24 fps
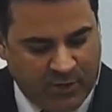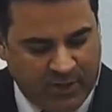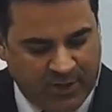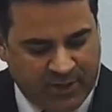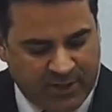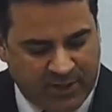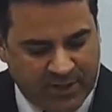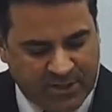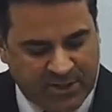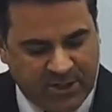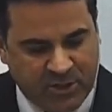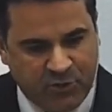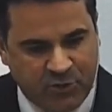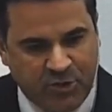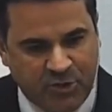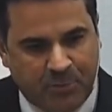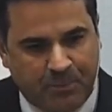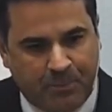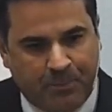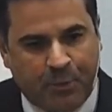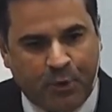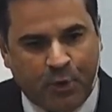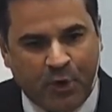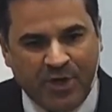And now,
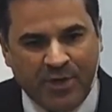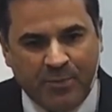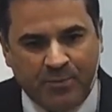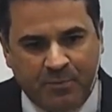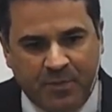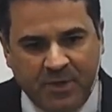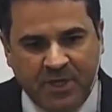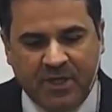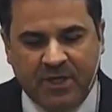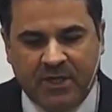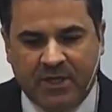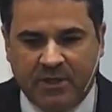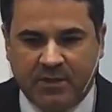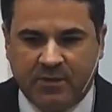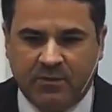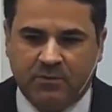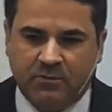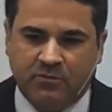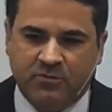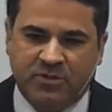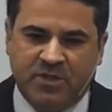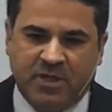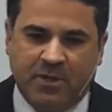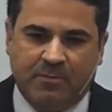with the
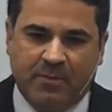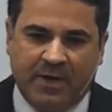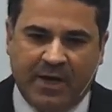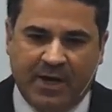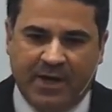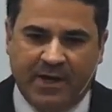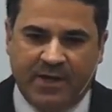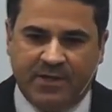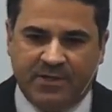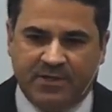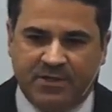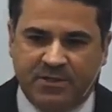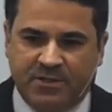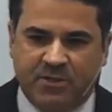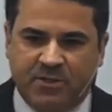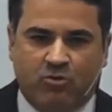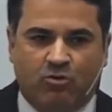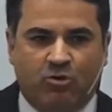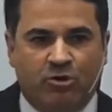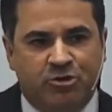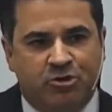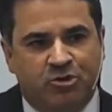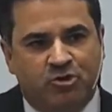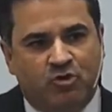intention to
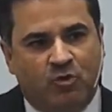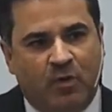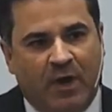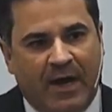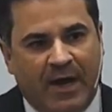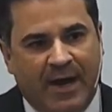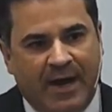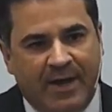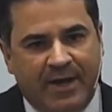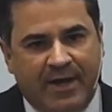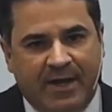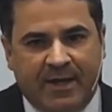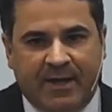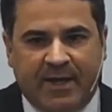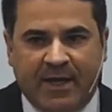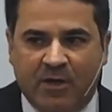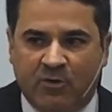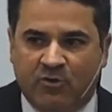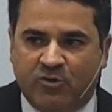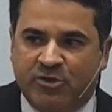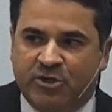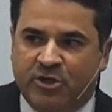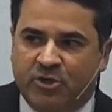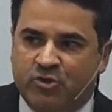forbid the
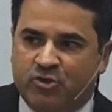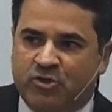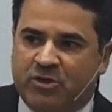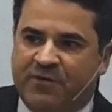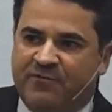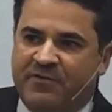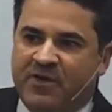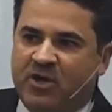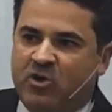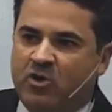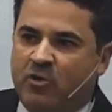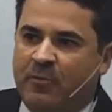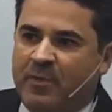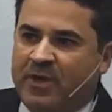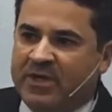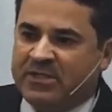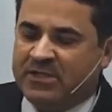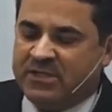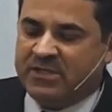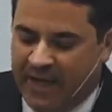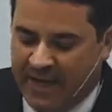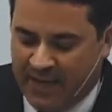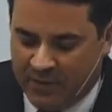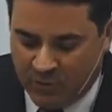remaining
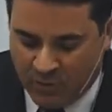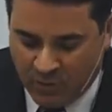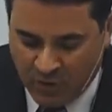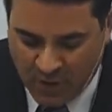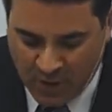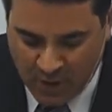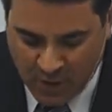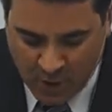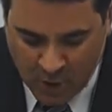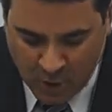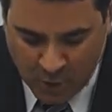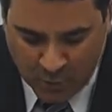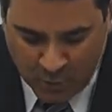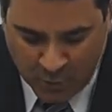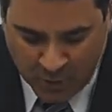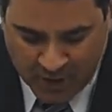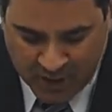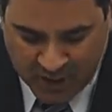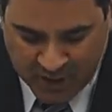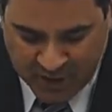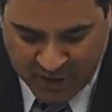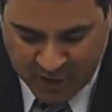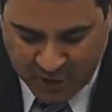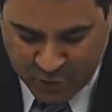from
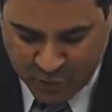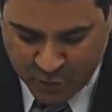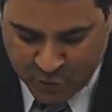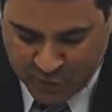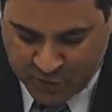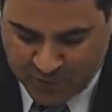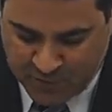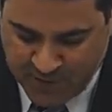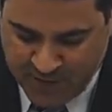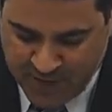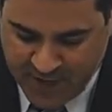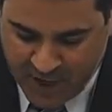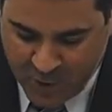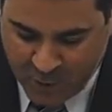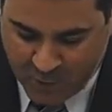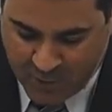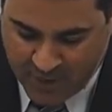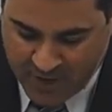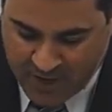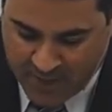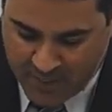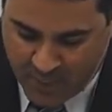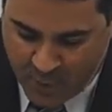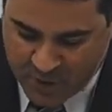continuing what Jesus
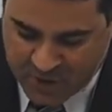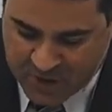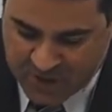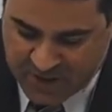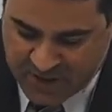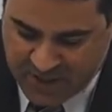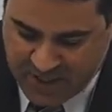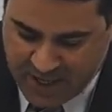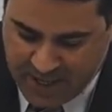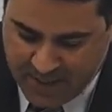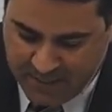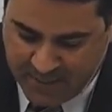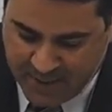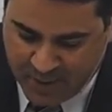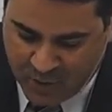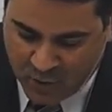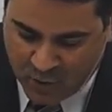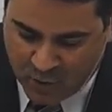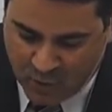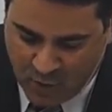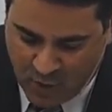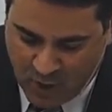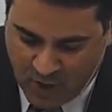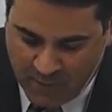had started, because
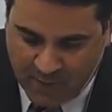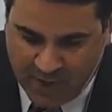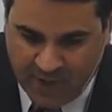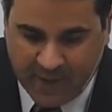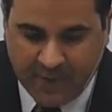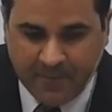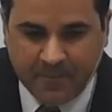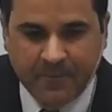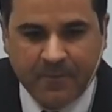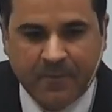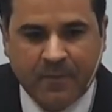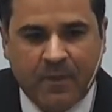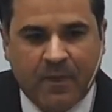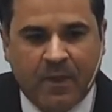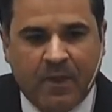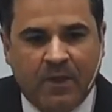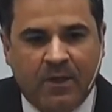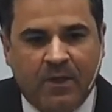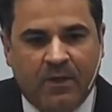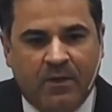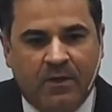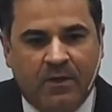Jesus had come to